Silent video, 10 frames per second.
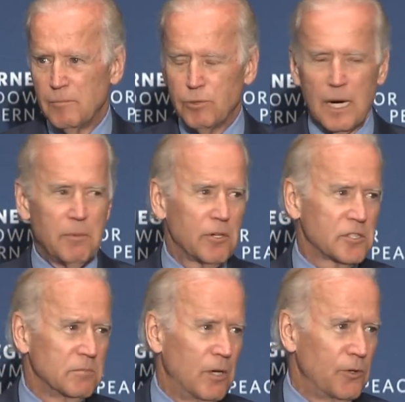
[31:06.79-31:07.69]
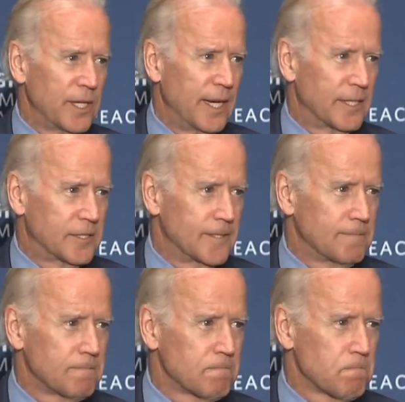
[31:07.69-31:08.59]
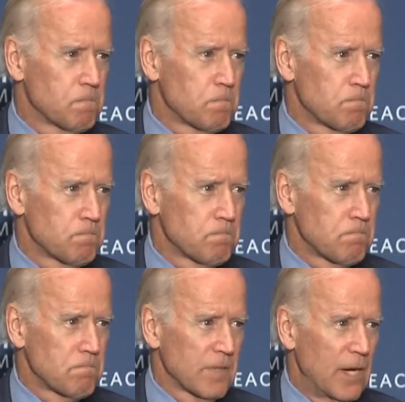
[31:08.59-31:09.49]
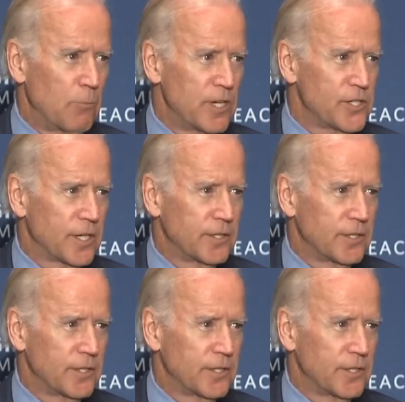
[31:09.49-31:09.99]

Prime Minister Modi gets it, and we should